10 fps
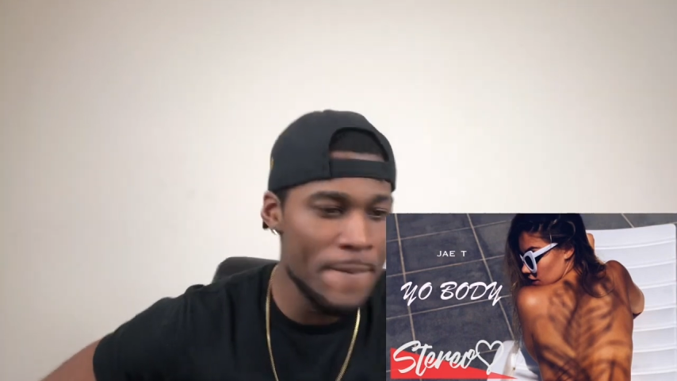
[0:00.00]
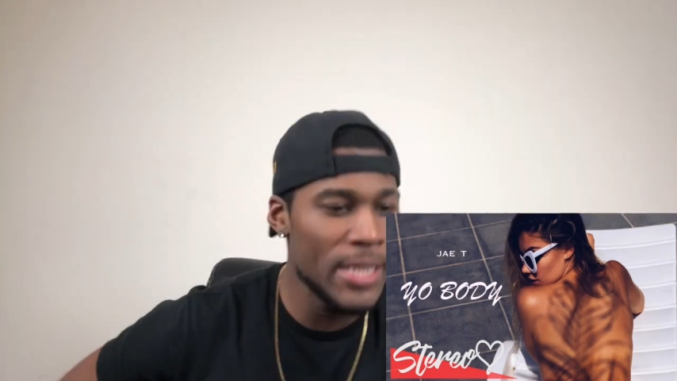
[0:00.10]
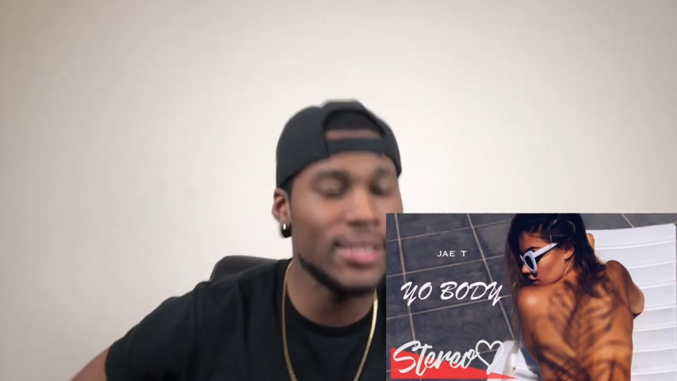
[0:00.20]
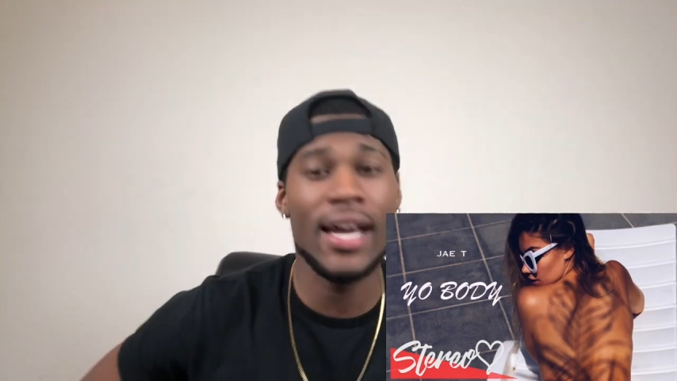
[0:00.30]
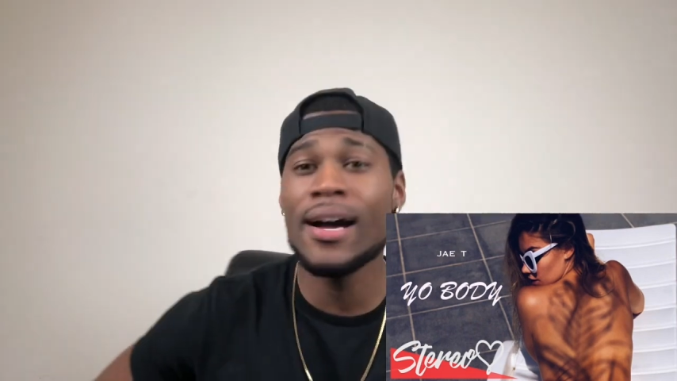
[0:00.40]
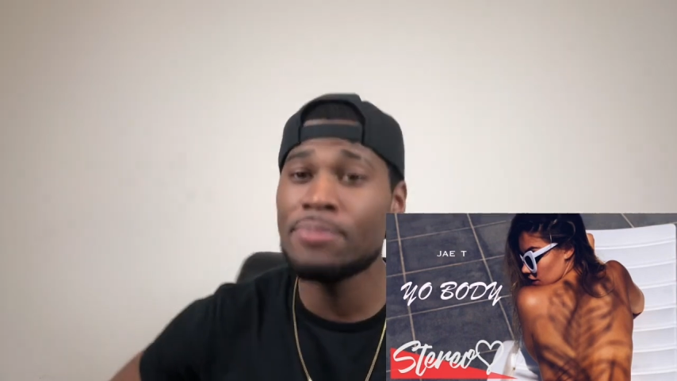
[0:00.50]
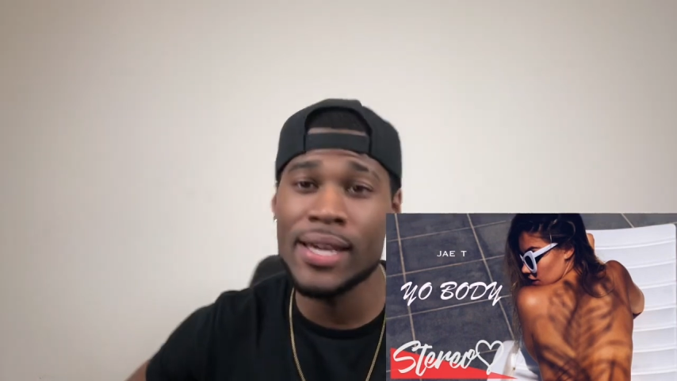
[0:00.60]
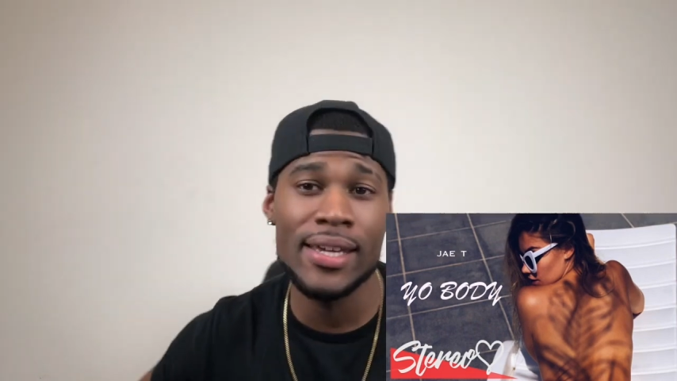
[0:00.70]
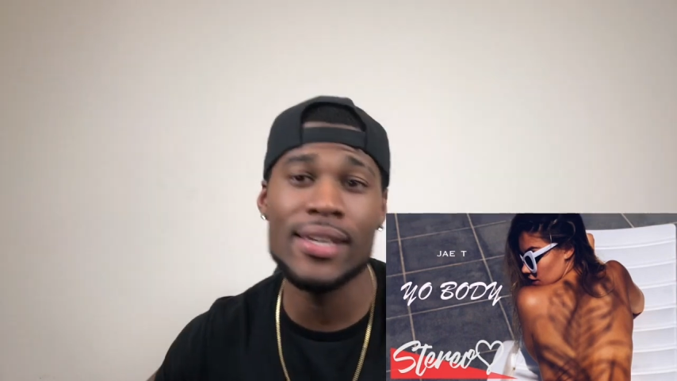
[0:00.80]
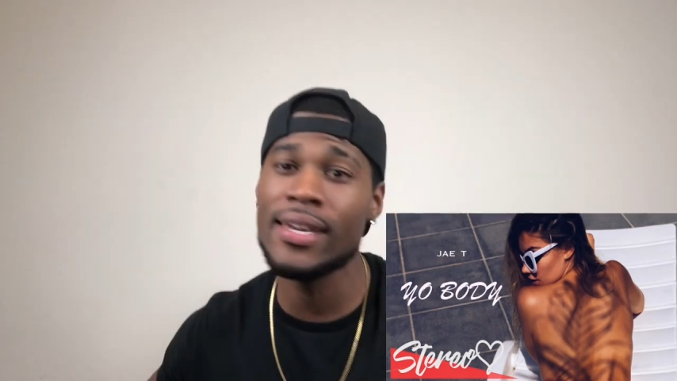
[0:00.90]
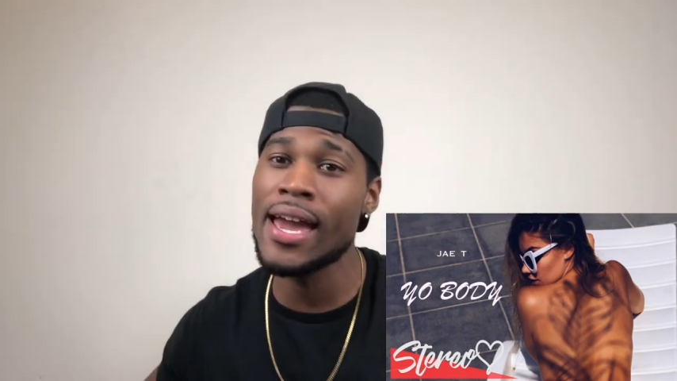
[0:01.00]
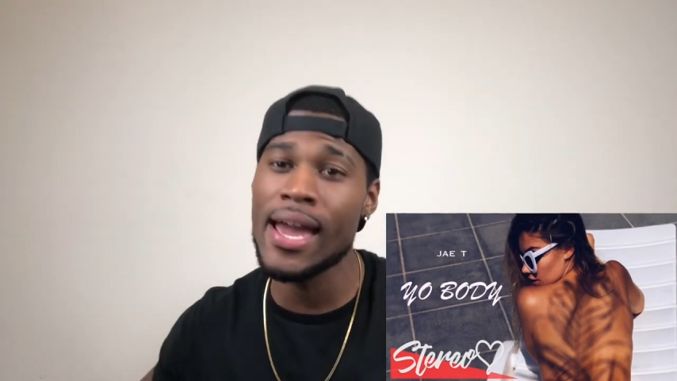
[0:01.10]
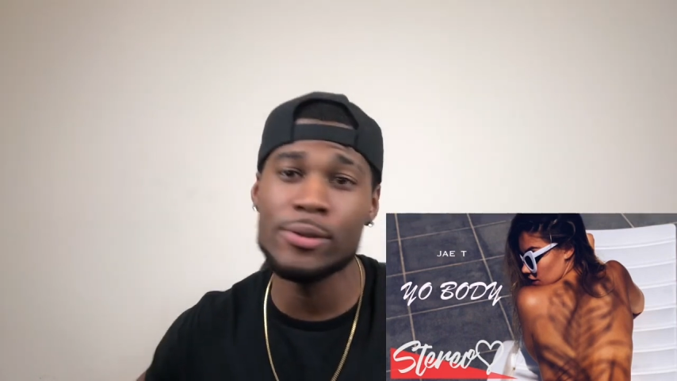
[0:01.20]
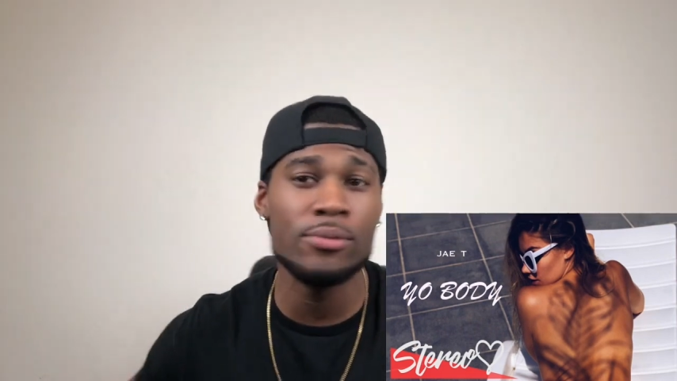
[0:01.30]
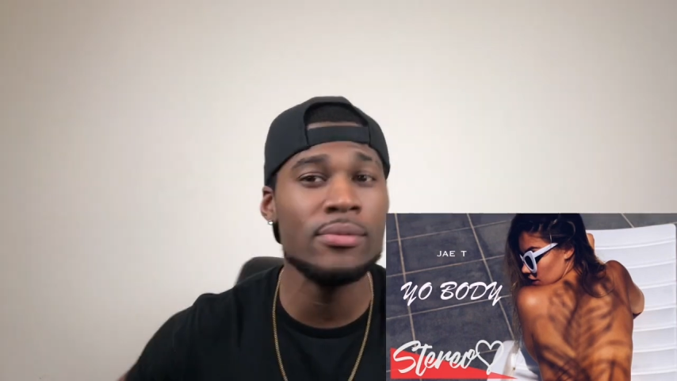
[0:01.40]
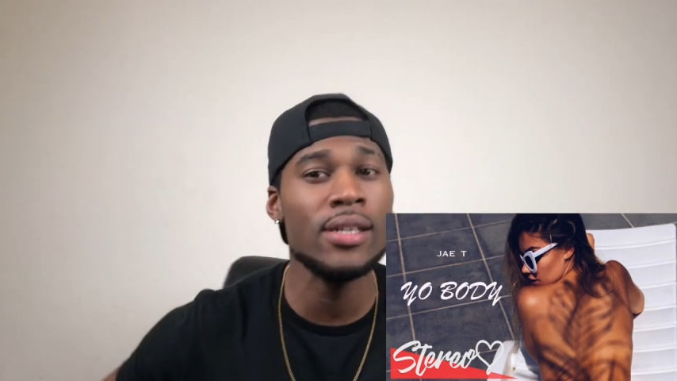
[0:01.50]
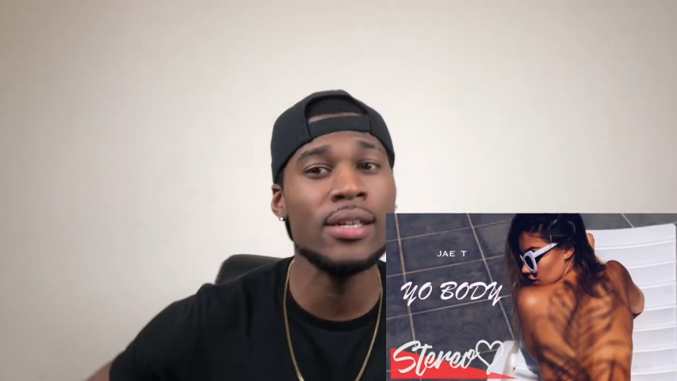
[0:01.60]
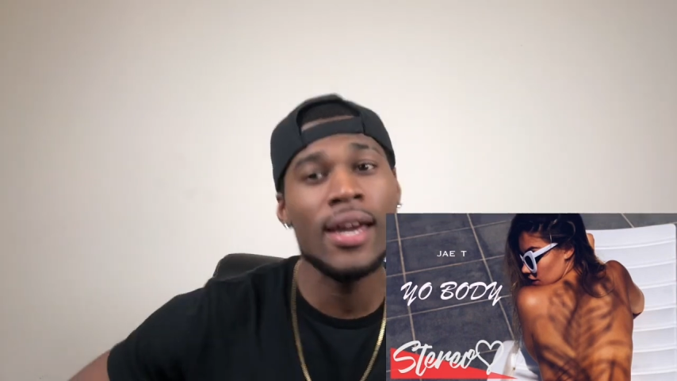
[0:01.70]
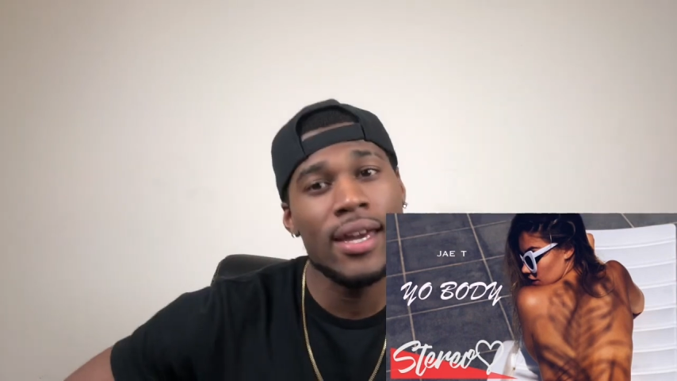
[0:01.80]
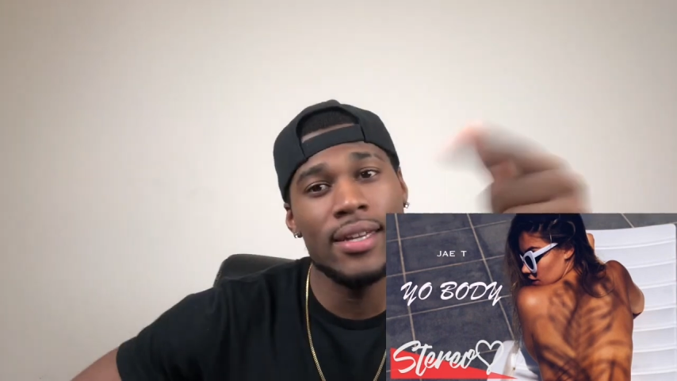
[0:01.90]
Stop playing games with
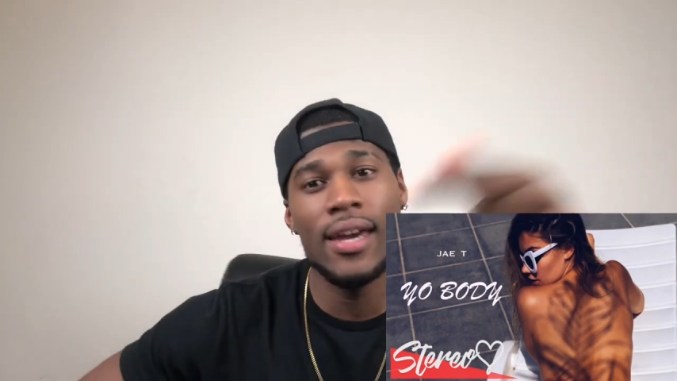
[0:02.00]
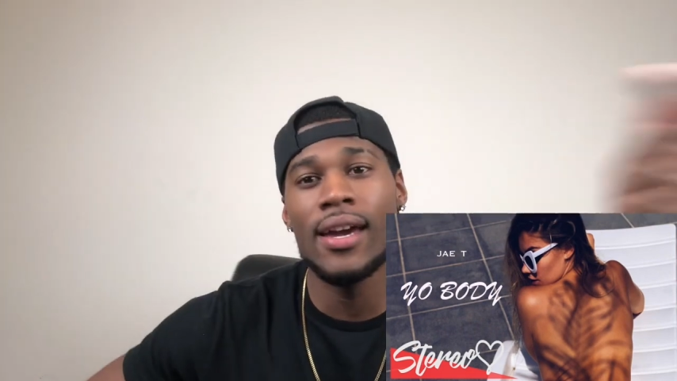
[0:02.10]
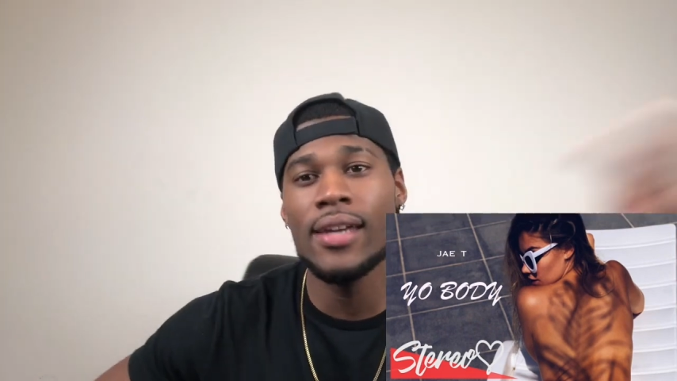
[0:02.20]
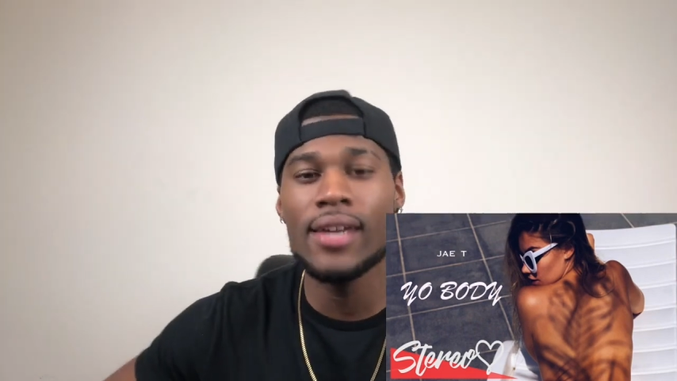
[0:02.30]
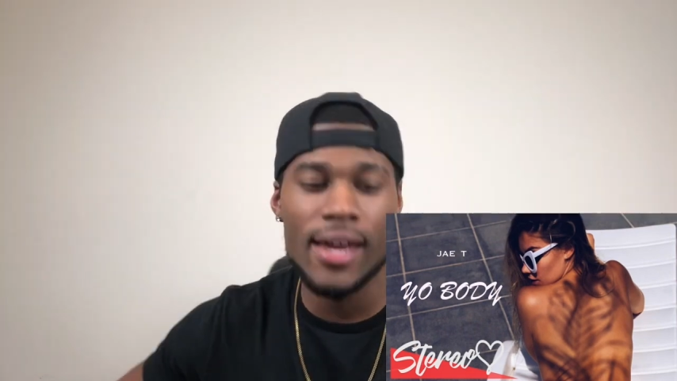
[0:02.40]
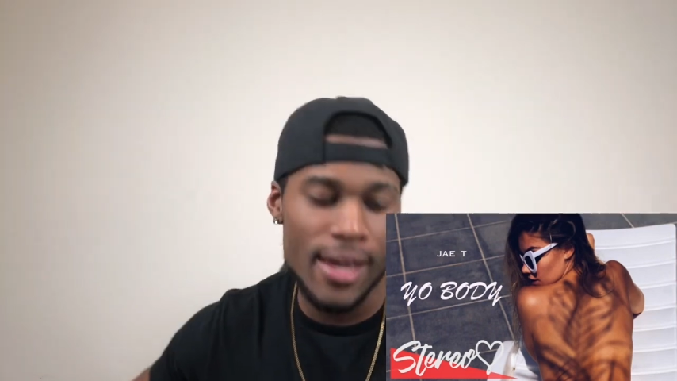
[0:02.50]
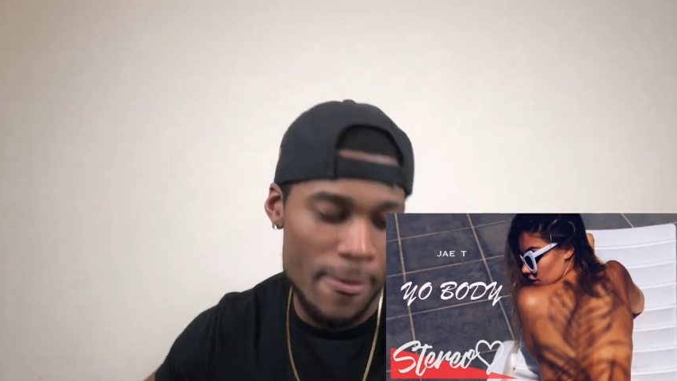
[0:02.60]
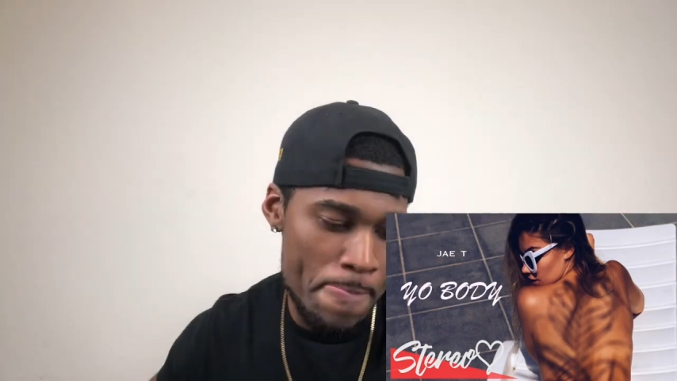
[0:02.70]
me. Yeah, yeah.